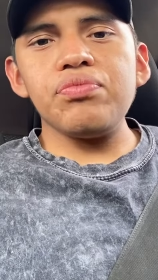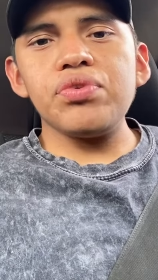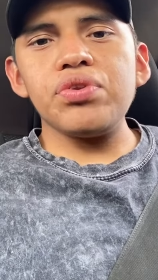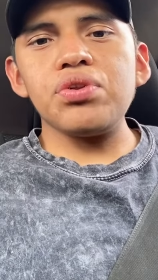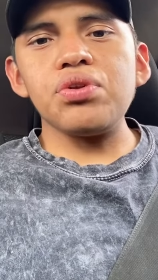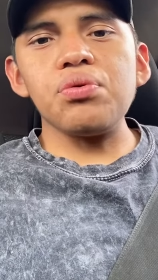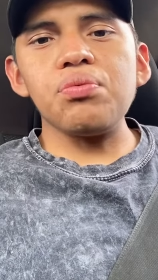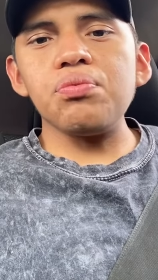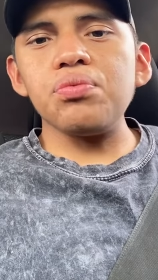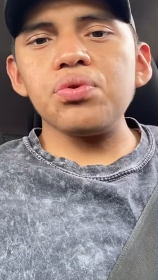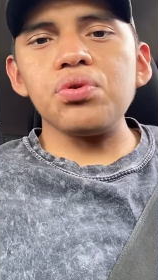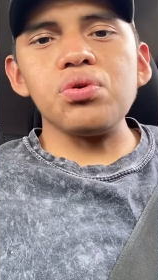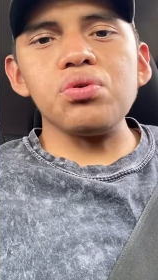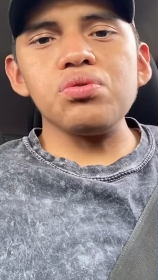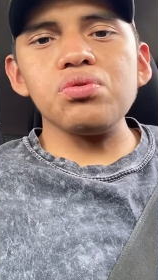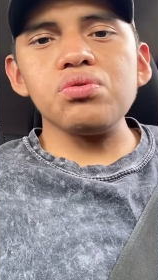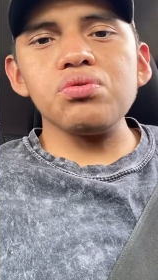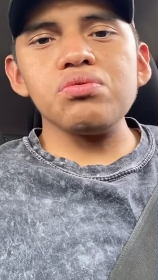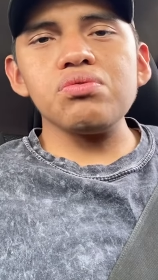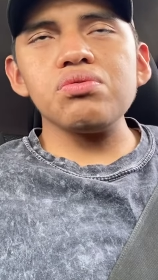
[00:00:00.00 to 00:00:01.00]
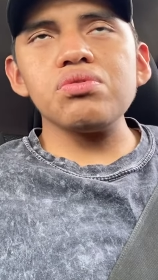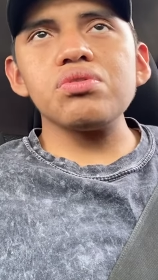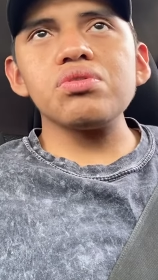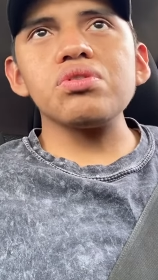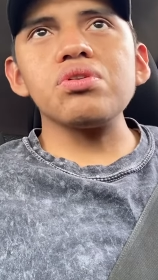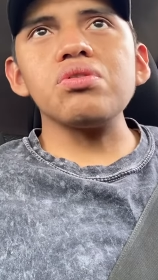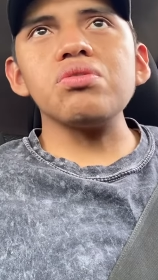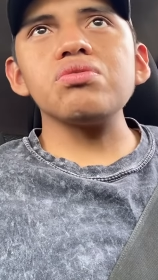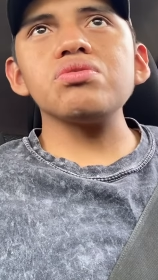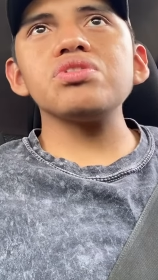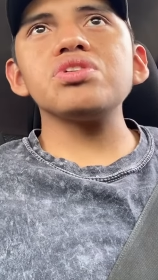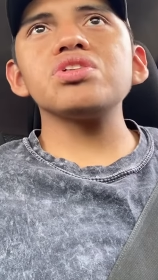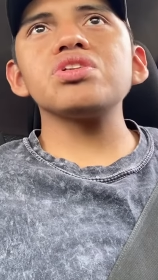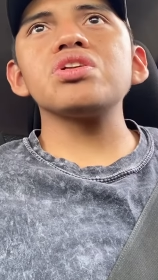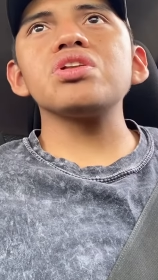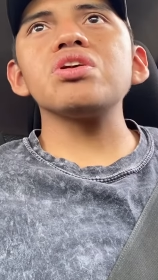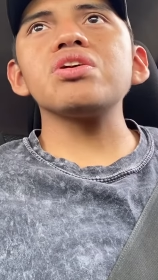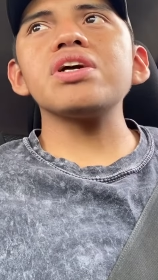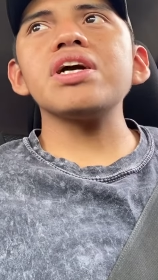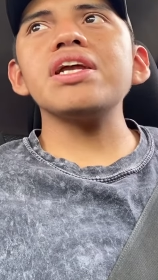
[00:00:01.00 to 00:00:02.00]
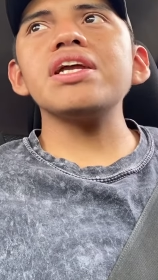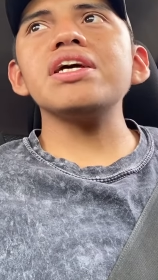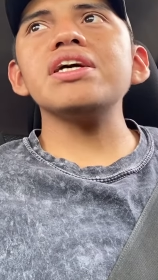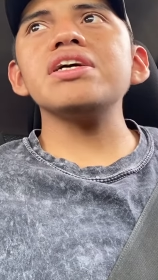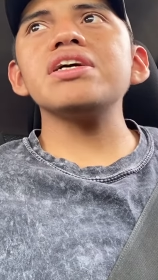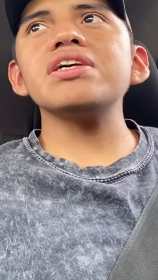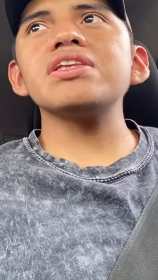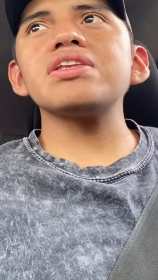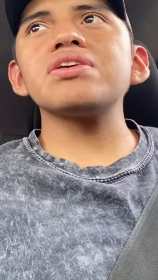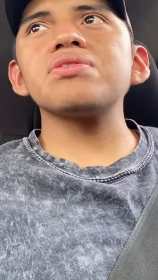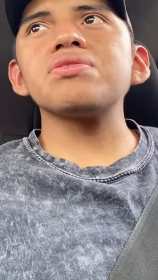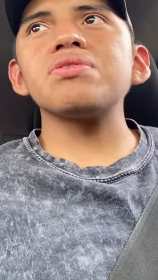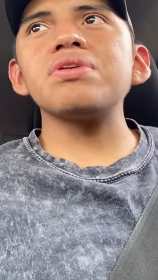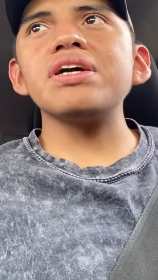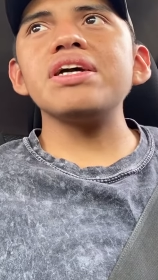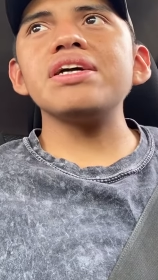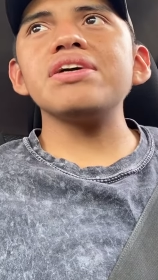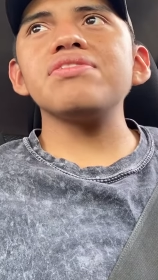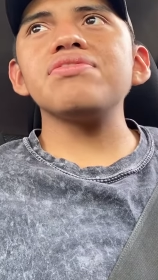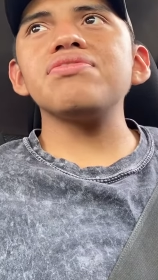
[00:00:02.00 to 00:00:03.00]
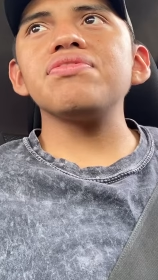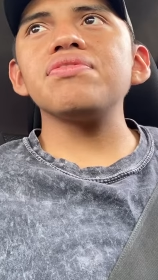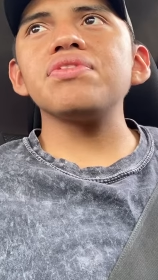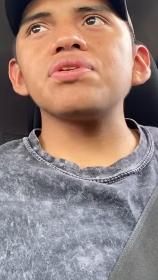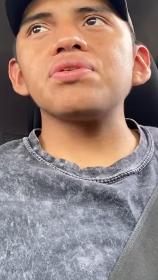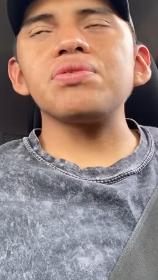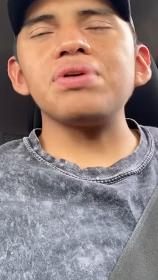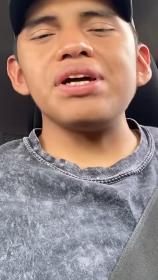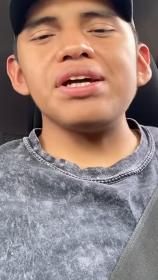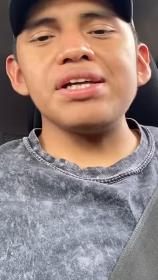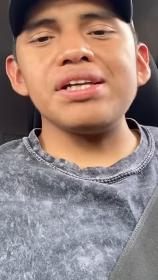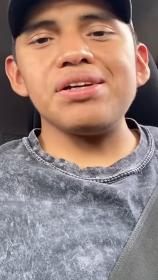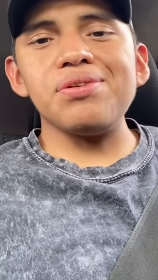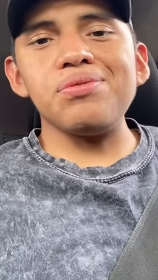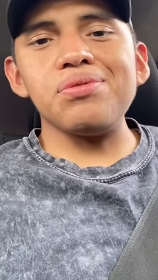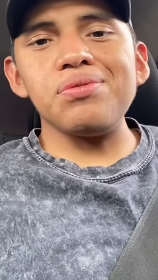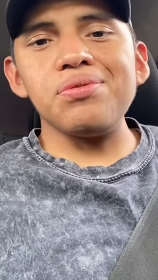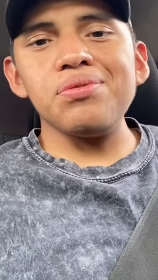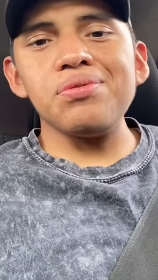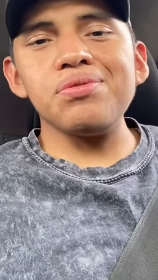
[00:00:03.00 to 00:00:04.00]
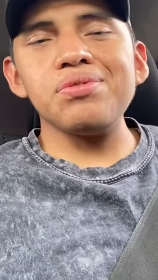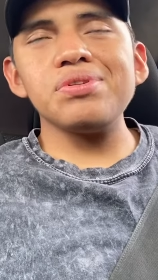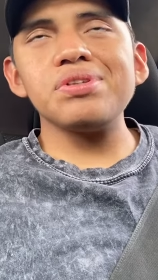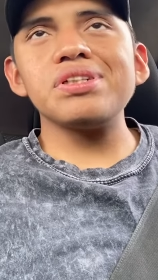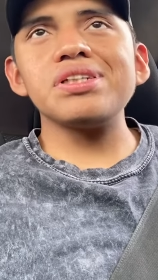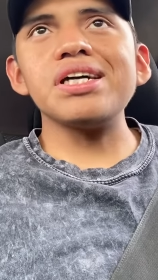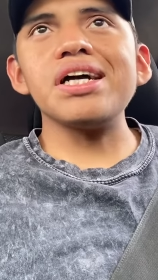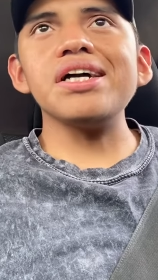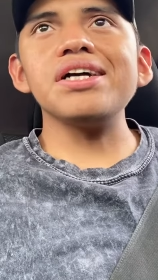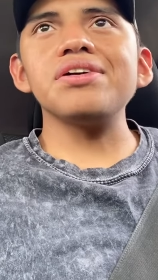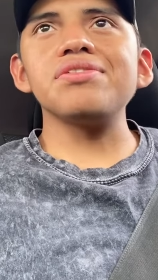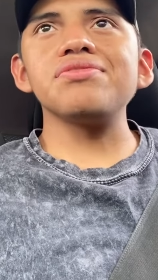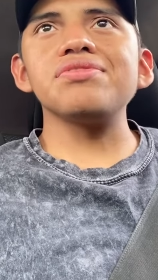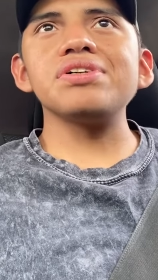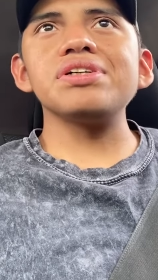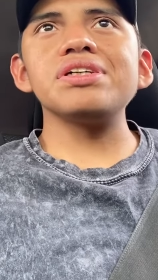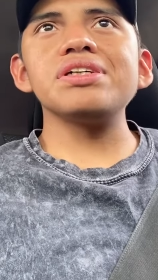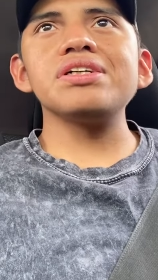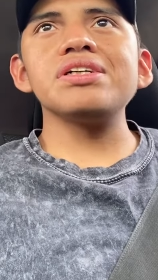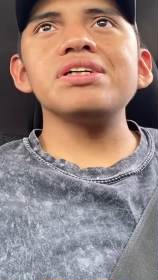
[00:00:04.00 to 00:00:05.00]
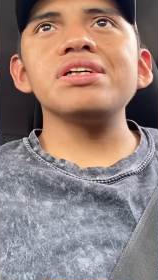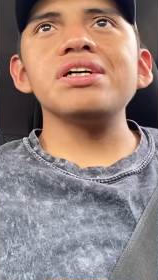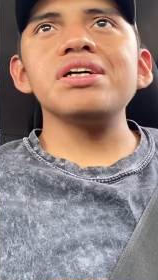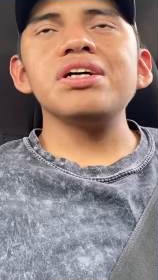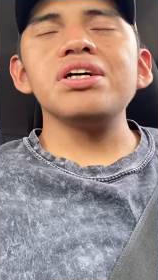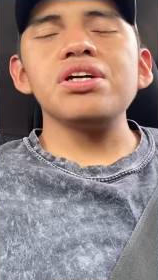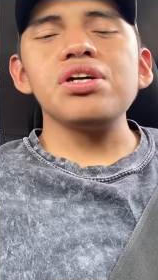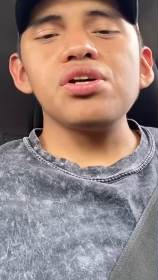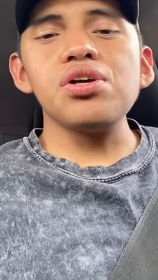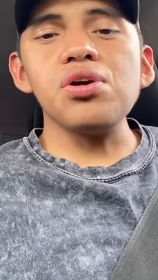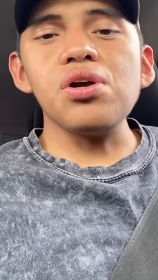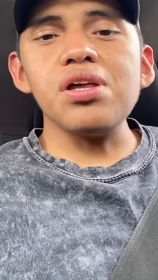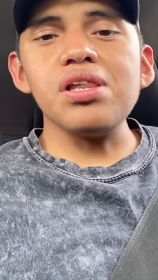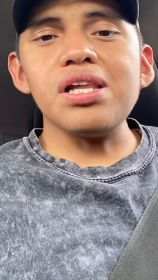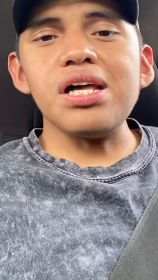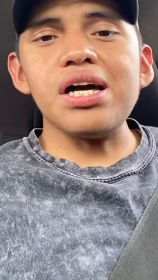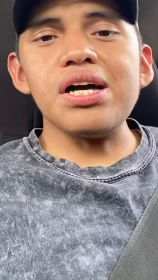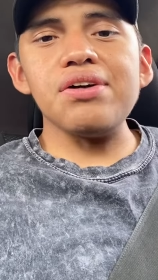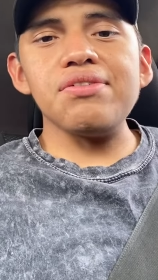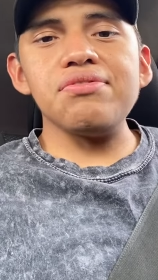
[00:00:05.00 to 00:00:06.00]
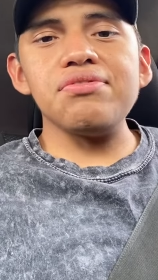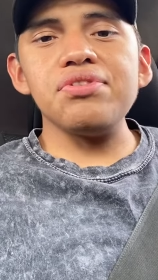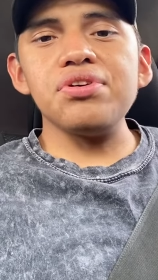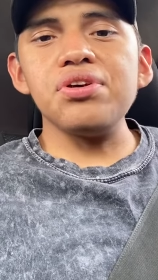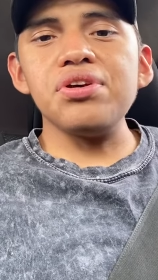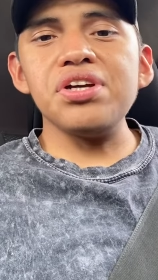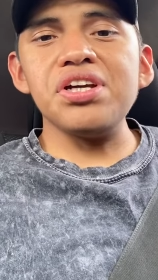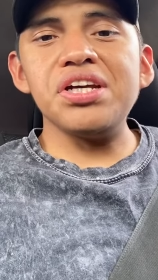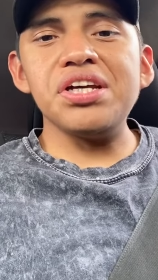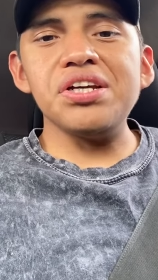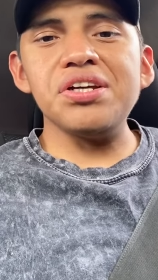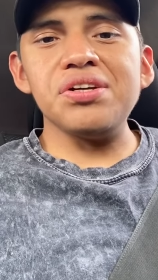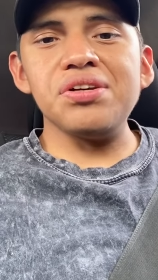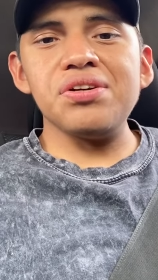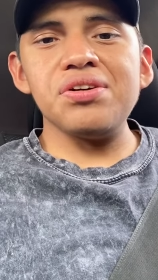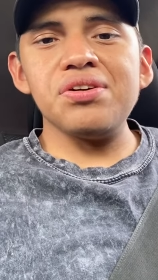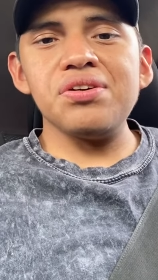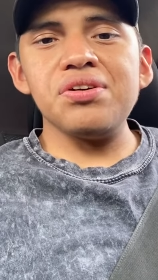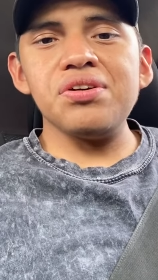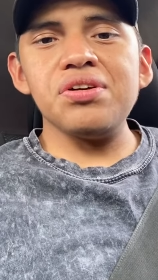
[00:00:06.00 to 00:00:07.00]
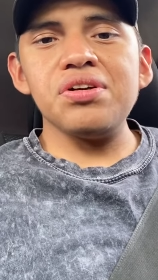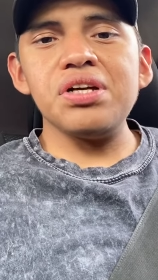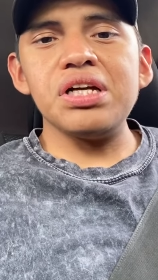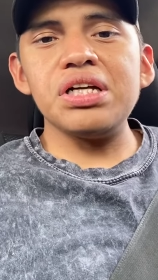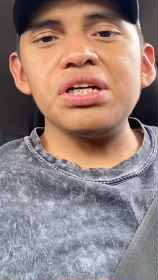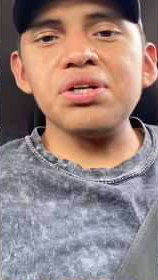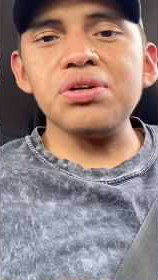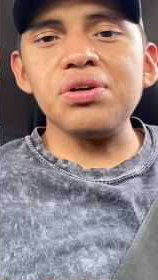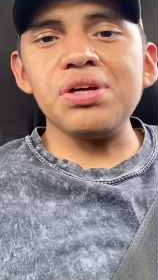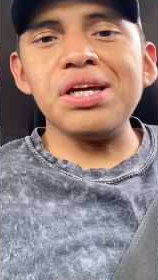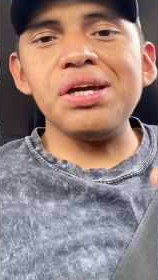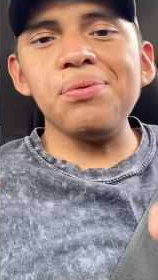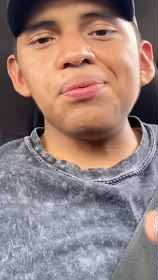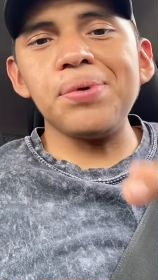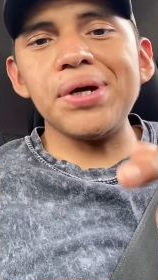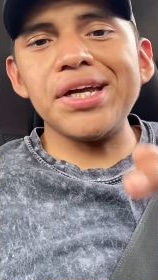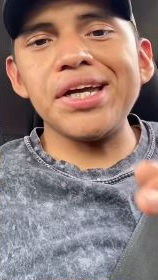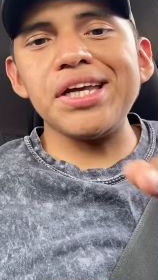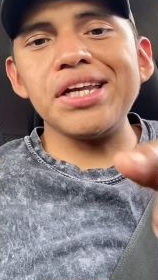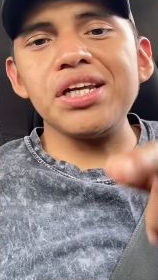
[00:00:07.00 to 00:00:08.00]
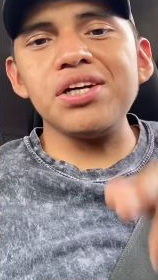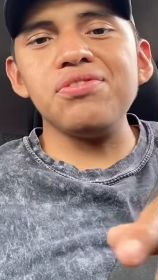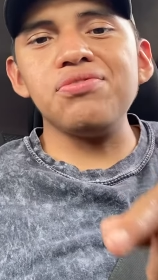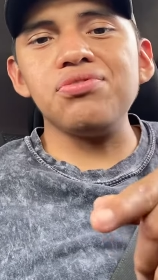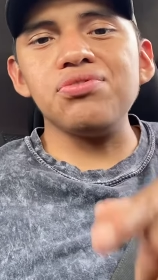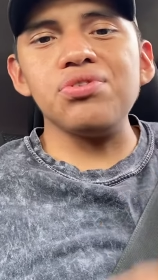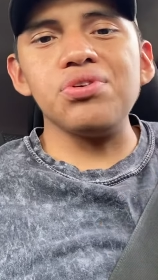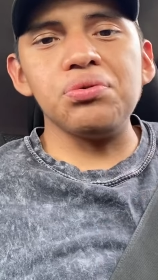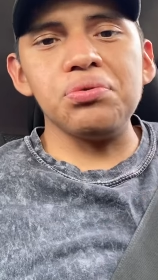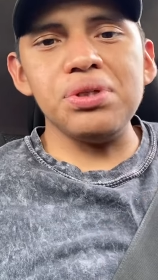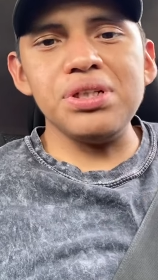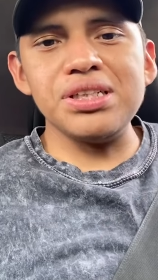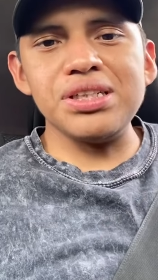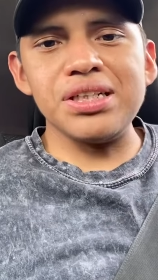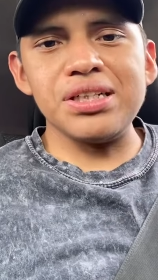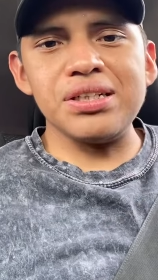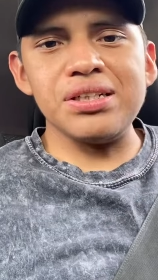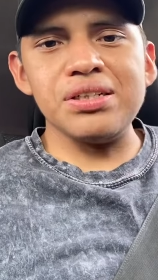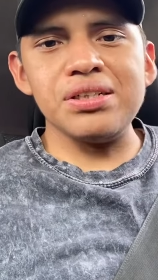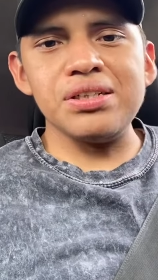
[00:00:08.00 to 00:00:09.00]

Don't don't don't just look at it at the great from the great side of it. You're alive. You're here, and you keep waking up for a reason.